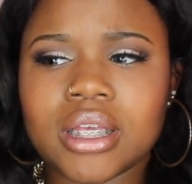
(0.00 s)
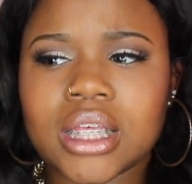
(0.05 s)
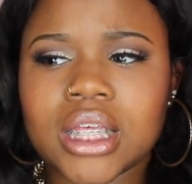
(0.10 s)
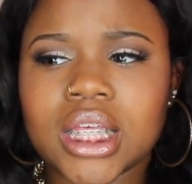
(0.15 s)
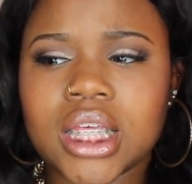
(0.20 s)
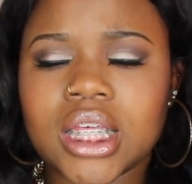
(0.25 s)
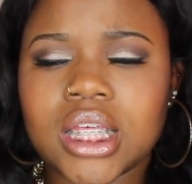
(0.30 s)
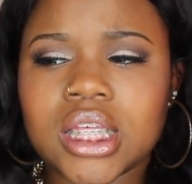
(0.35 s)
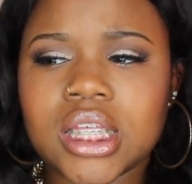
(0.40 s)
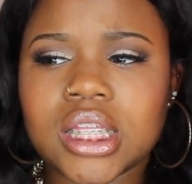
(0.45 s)

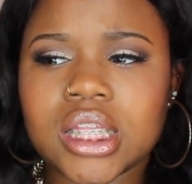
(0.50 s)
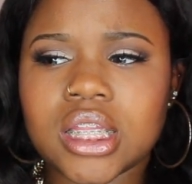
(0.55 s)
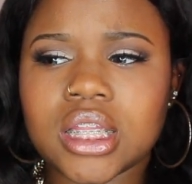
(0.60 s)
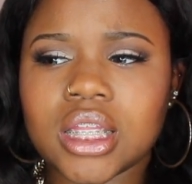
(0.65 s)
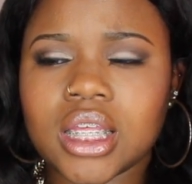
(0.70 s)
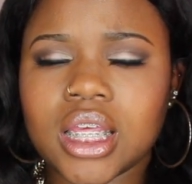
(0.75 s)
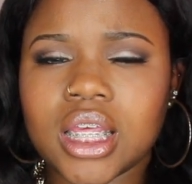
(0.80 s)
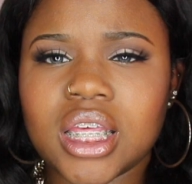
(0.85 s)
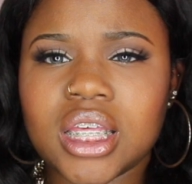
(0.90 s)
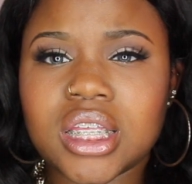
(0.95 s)

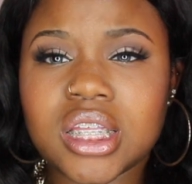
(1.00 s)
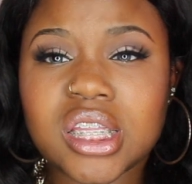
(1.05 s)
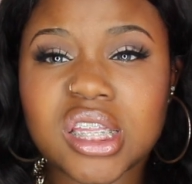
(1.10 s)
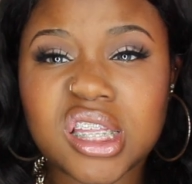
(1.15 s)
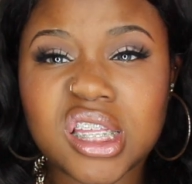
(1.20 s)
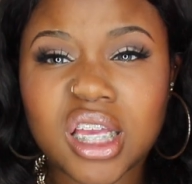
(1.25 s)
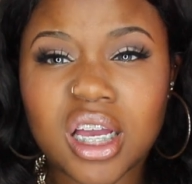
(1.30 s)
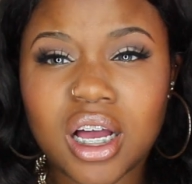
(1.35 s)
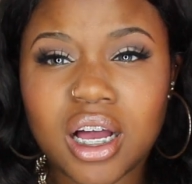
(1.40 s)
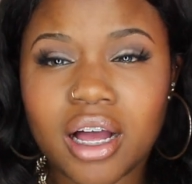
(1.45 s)

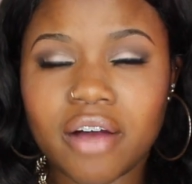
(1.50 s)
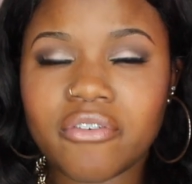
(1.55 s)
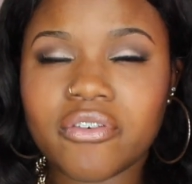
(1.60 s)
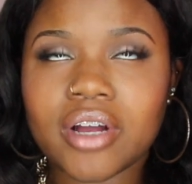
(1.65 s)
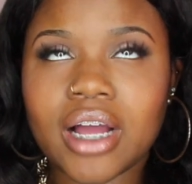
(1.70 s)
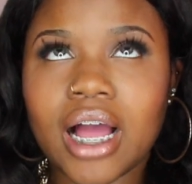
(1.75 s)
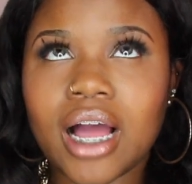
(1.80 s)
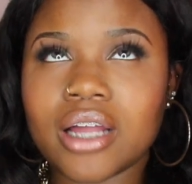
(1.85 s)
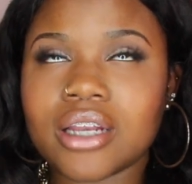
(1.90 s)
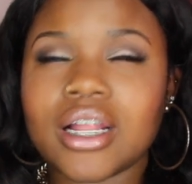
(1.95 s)
Kezia. I
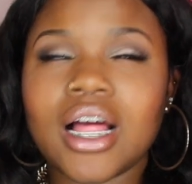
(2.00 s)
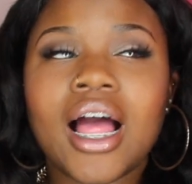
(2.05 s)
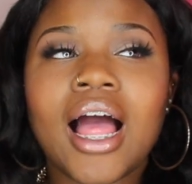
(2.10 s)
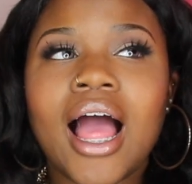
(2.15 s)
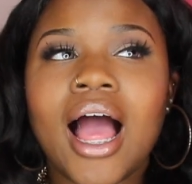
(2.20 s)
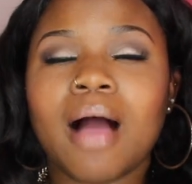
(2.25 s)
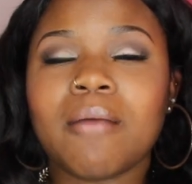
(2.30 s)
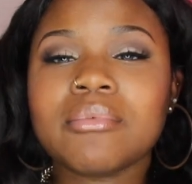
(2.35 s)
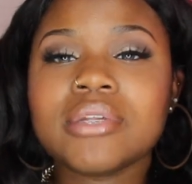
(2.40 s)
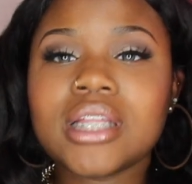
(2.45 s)
forgot how.
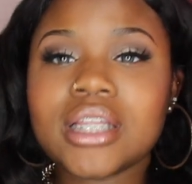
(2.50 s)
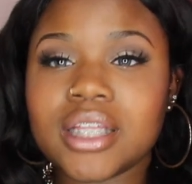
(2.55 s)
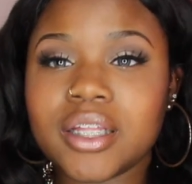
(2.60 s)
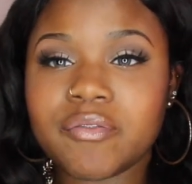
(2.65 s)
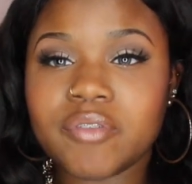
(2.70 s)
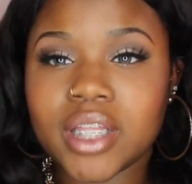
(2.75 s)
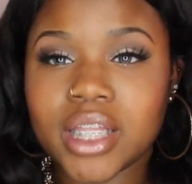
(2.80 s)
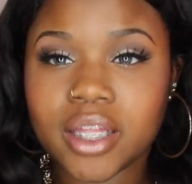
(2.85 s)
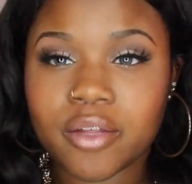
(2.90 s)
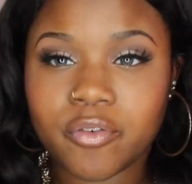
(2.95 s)
I'm gonna
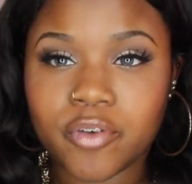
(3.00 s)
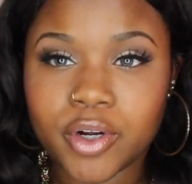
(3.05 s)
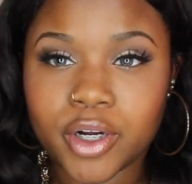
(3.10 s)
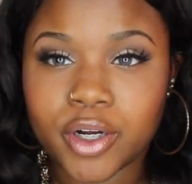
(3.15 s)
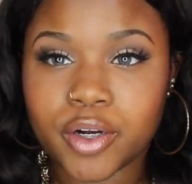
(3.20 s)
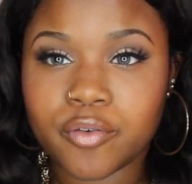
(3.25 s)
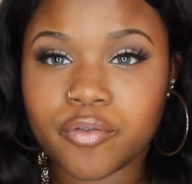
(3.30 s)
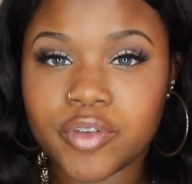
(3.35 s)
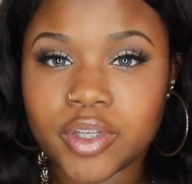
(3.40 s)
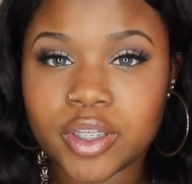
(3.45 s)
leave the link for
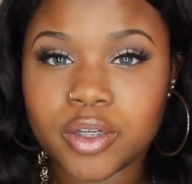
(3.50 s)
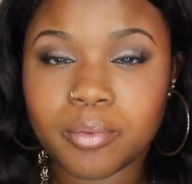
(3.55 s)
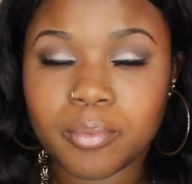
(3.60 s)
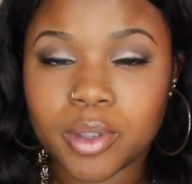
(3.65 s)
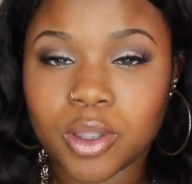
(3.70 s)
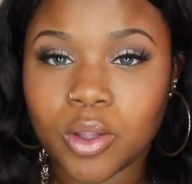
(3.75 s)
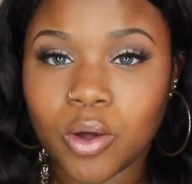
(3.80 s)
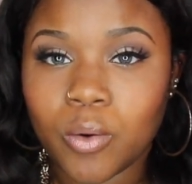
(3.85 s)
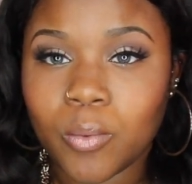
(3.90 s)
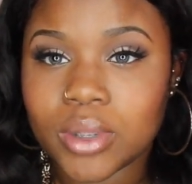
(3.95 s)
her video
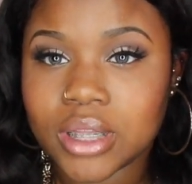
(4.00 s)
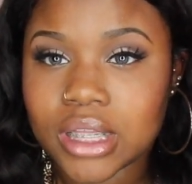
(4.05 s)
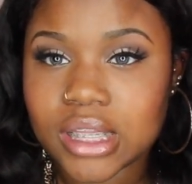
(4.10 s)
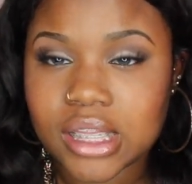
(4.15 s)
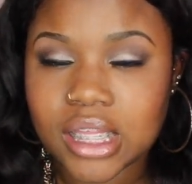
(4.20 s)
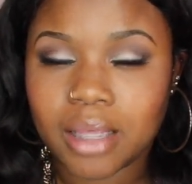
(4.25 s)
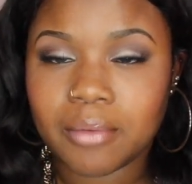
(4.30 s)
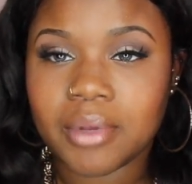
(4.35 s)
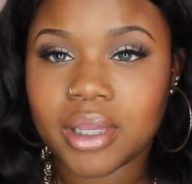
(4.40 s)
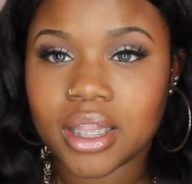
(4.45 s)
below with the
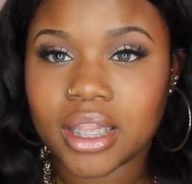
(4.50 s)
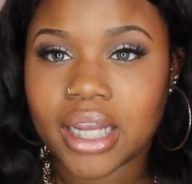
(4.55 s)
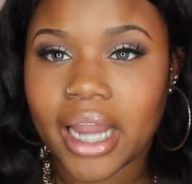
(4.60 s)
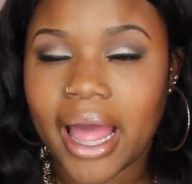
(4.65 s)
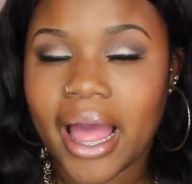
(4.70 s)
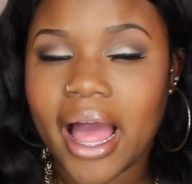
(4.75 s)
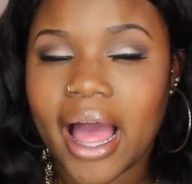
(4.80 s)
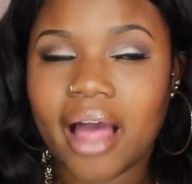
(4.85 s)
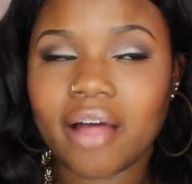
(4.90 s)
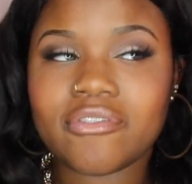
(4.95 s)
same hair that
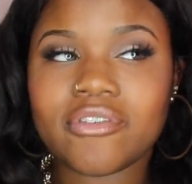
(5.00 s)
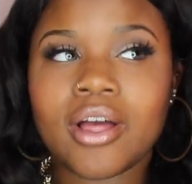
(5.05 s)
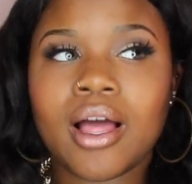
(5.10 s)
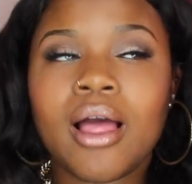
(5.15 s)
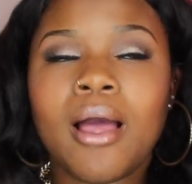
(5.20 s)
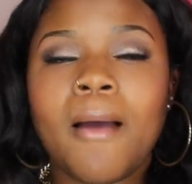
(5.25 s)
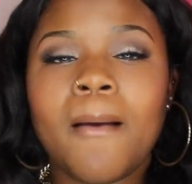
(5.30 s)
I have.